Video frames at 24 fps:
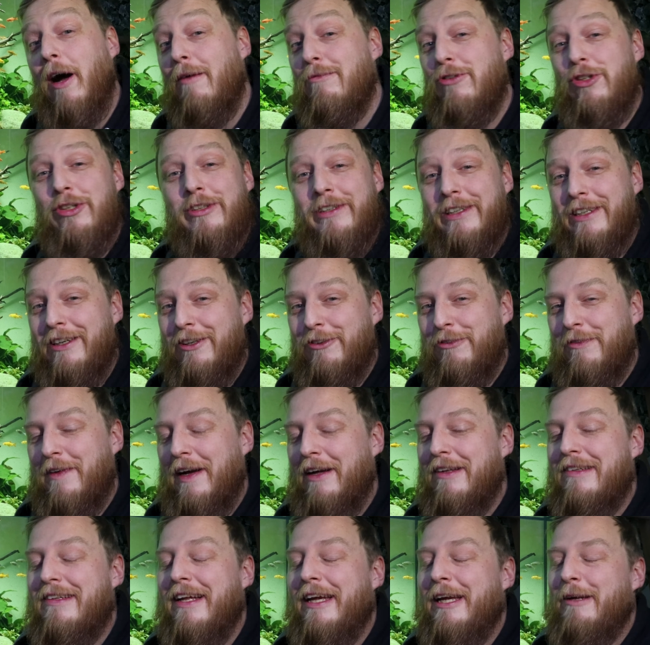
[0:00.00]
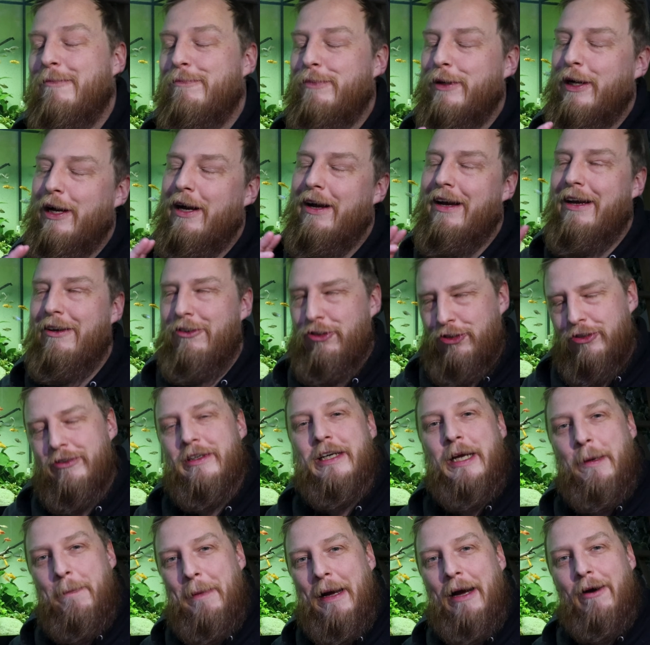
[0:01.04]
I'm sure it goes without saying, but
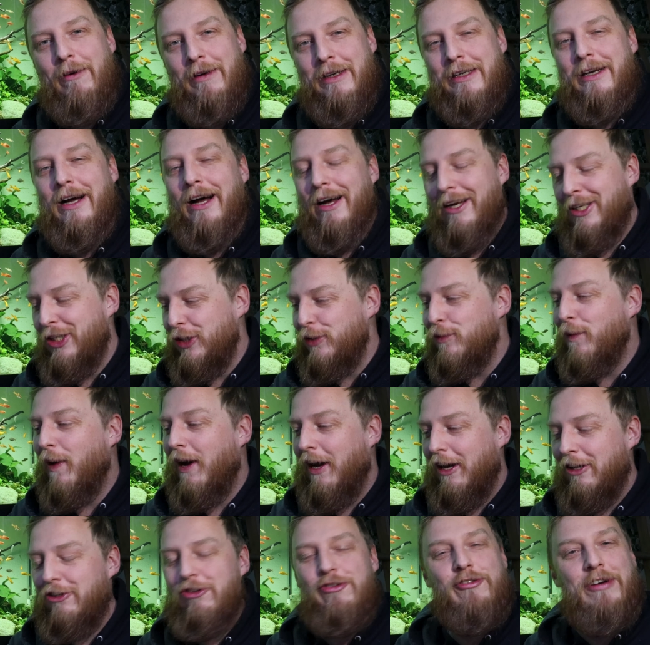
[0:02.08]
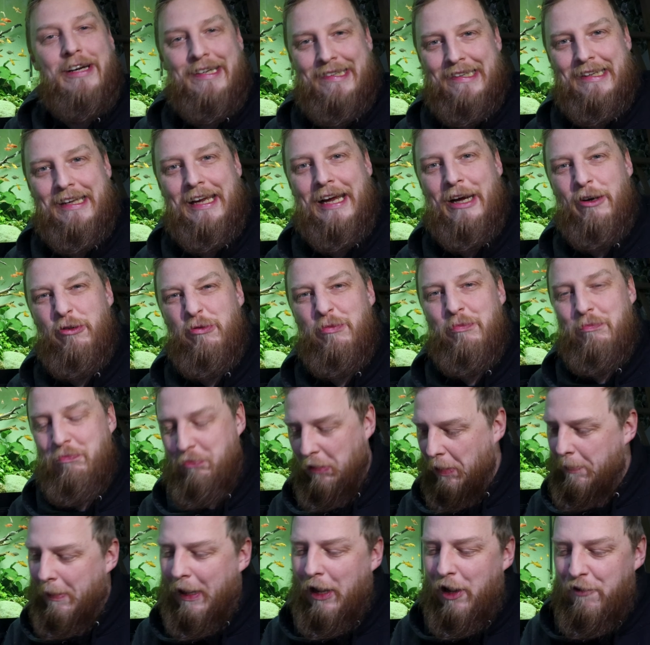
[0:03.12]
during a power cut, you are stressing out
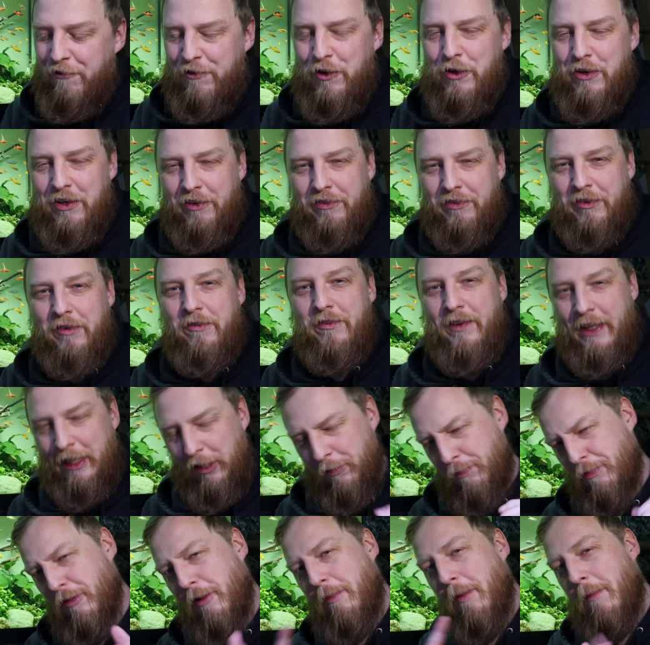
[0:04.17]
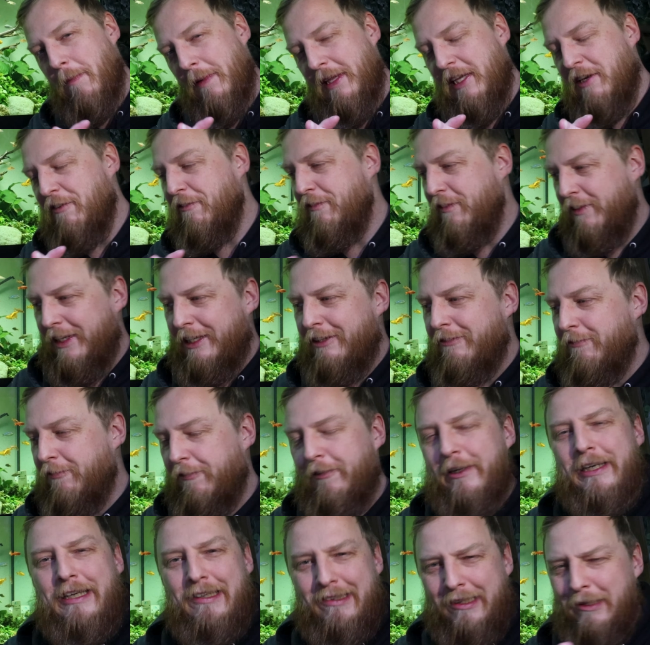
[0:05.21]
about a few different things. Probably your
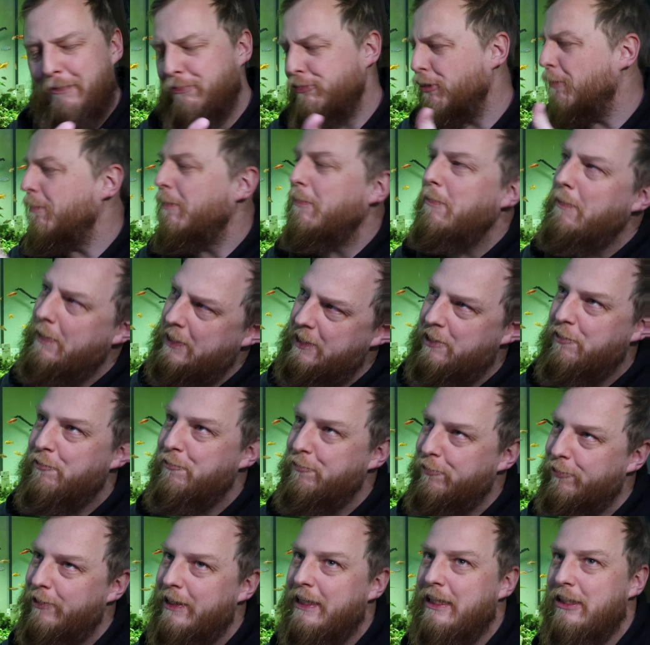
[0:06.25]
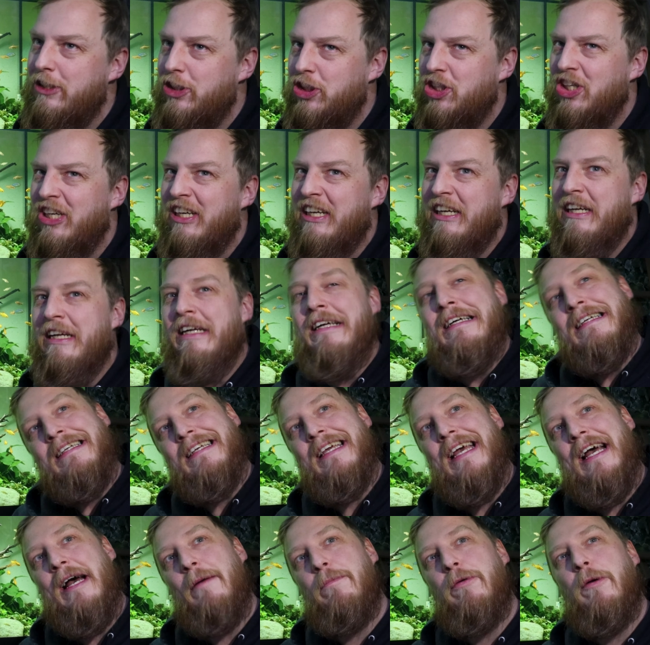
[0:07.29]
freezer, probably your fridge.
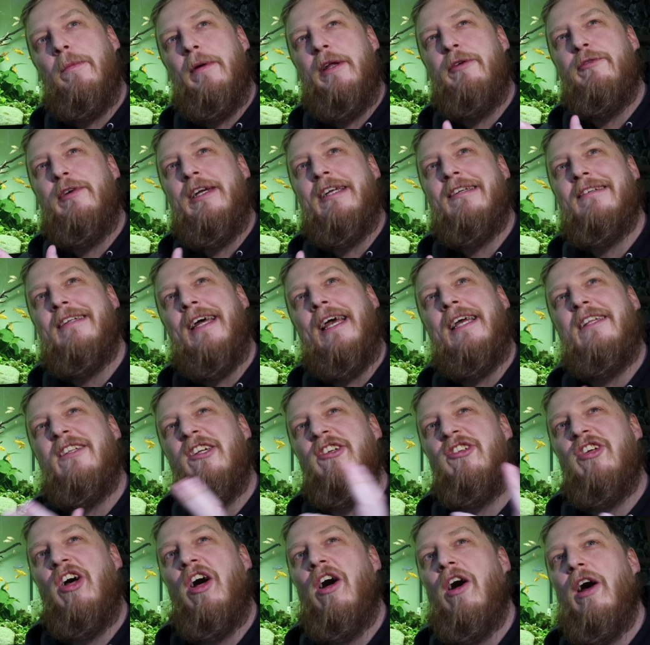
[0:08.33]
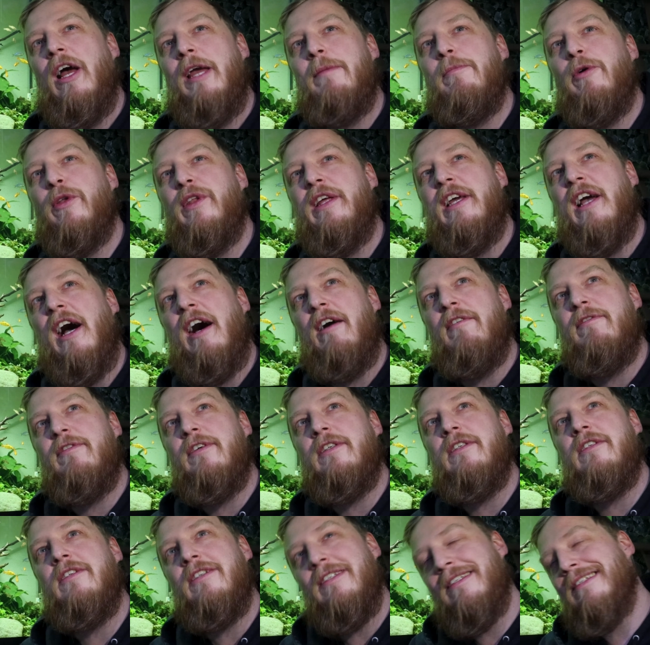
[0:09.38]
Yeah, probably resetting the time on the
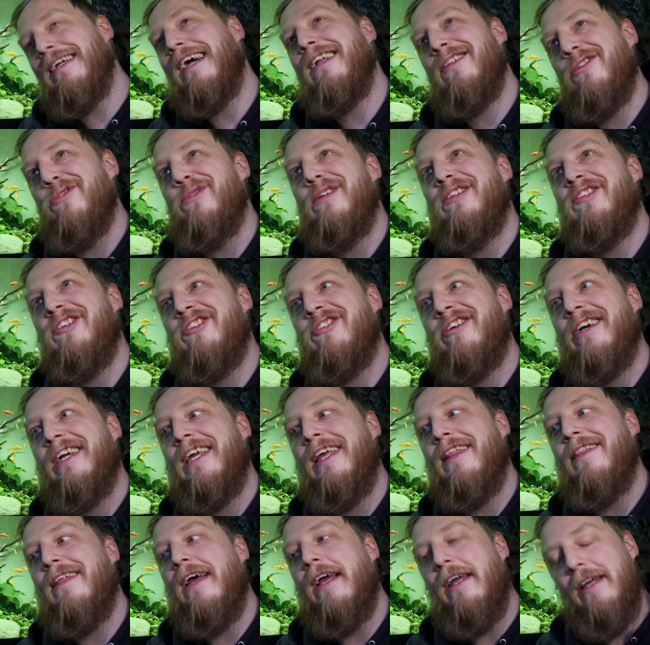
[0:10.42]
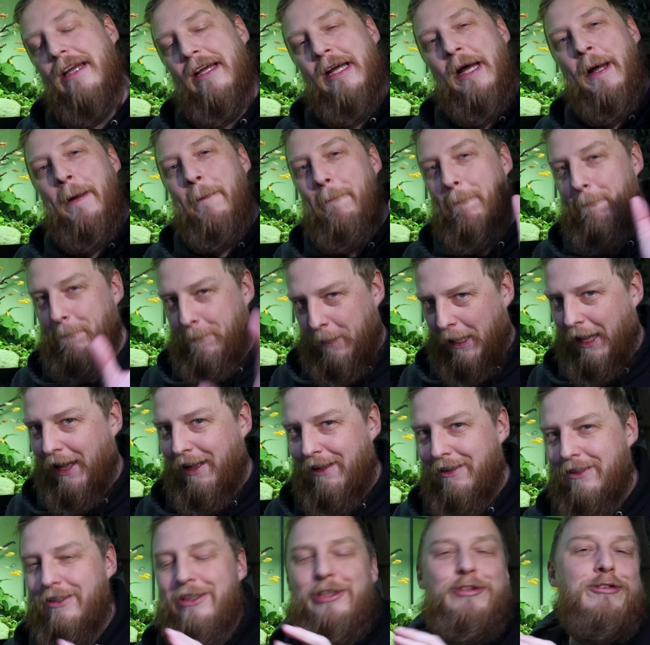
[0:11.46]
oven, because that's always a tricky thing. But
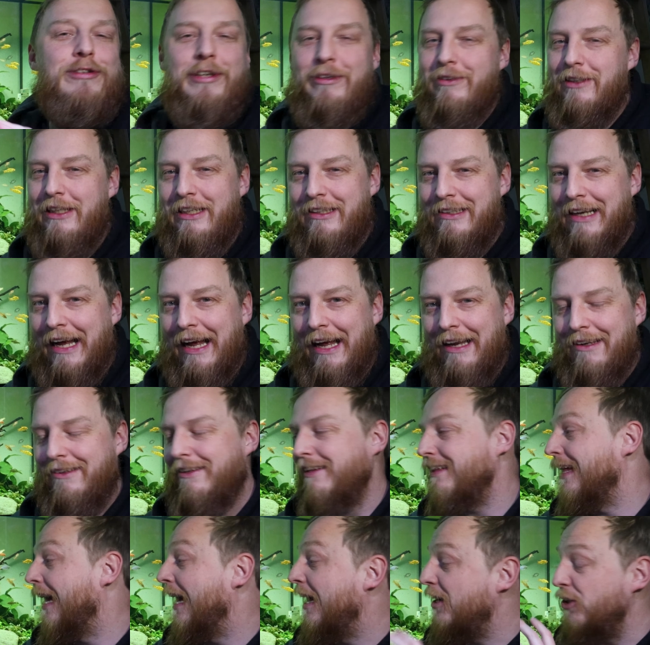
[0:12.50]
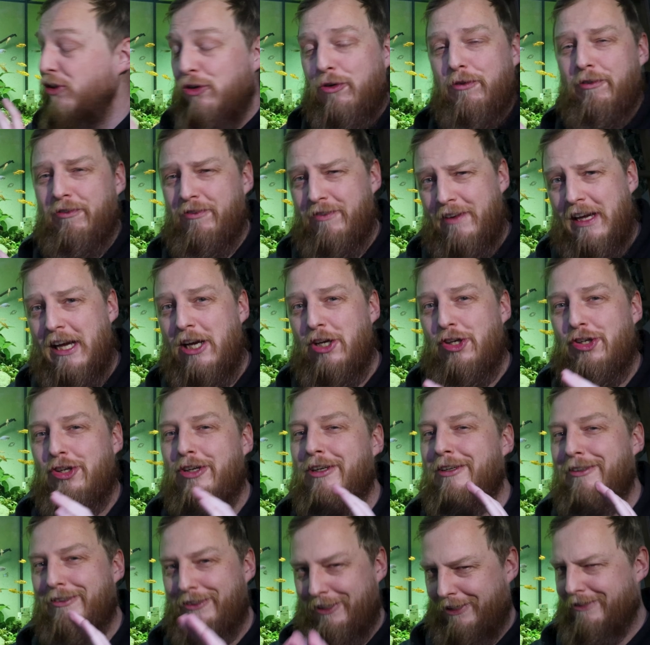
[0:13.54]
you don't need to add to that, and your fish
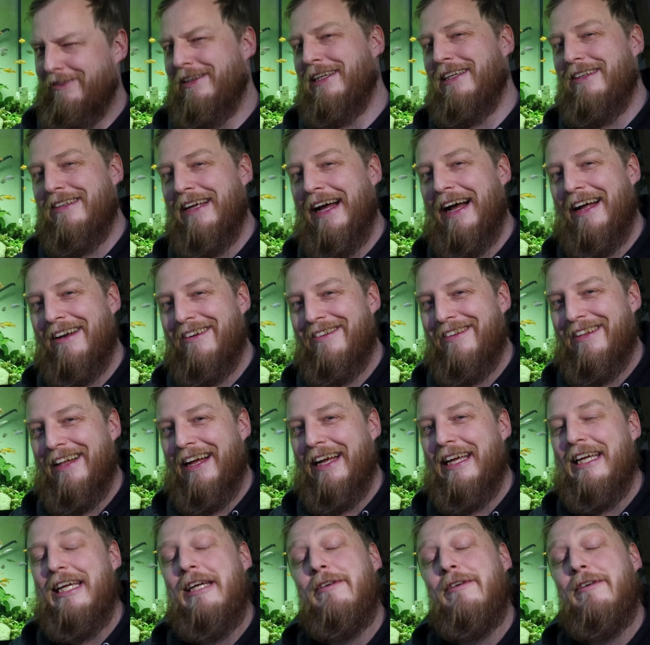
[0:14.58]
don't need to add to that